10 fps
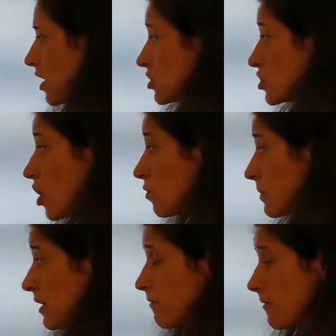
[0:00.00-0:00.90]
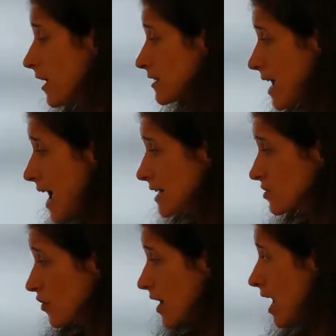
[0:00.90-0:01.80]
Don't be afraid to ask
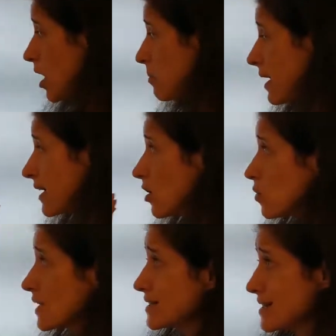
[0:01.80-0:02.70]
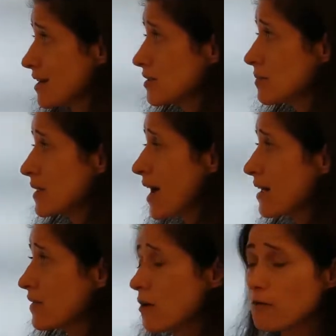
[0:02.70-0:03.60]
for help. I always tell them
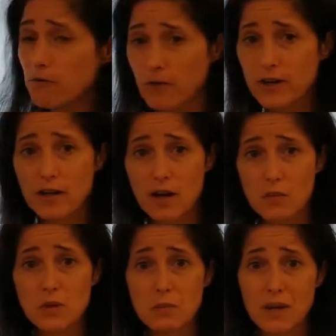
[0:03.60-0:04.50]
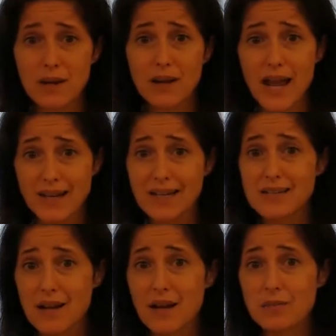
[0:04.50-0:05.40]
that. They are free to come to me
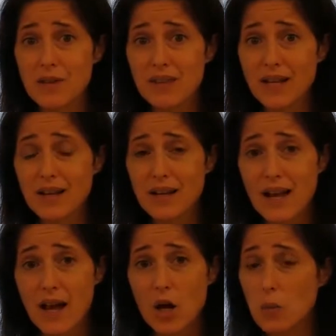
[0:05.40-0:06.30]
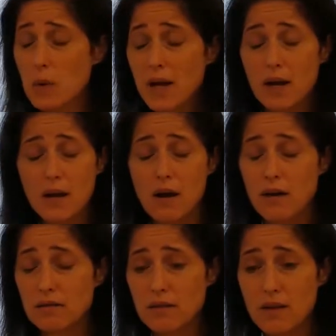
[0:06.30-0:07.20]
anytime that they need help.
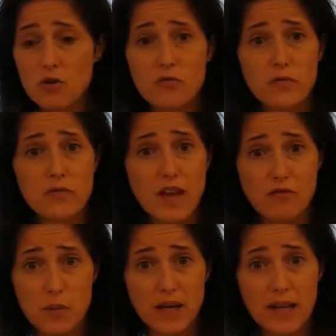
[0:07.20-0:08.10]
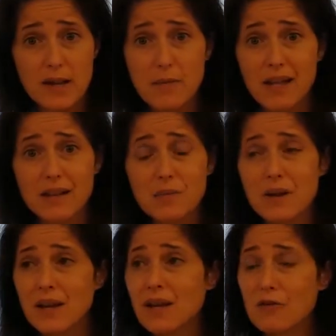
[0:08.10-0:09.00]
They've been emailing
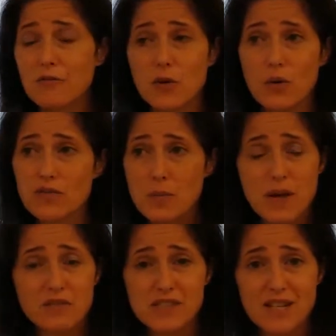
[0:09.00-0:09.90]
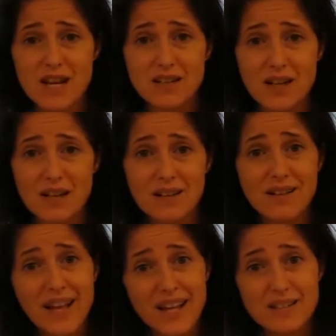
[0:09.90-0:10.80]
me. A few of them have stayed in
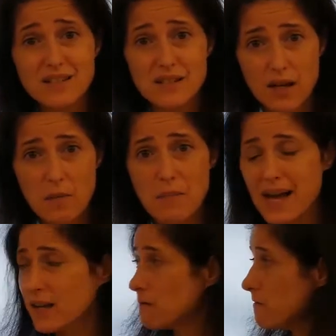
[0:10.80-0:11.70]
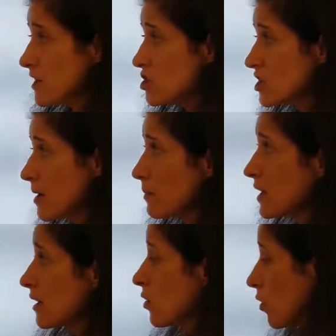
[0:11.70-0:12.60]
late to come back and finish
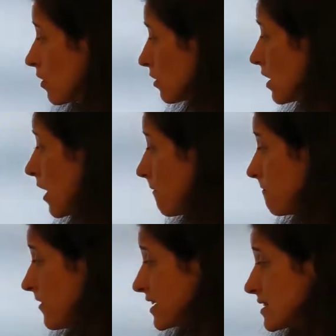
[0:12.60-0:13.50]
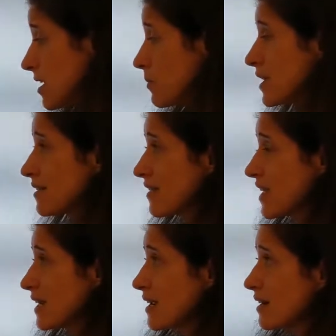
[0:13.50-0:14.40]
something or fix something that
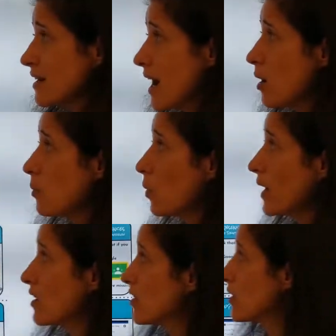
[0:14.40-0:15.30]
they needed help with.